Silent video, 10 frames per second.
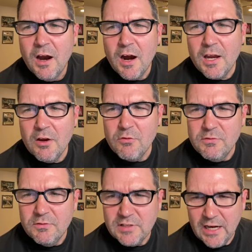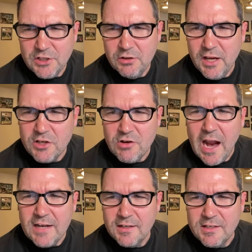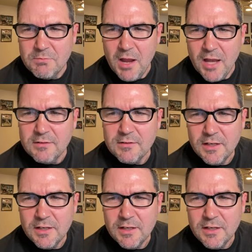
Are you sexually attracted to men?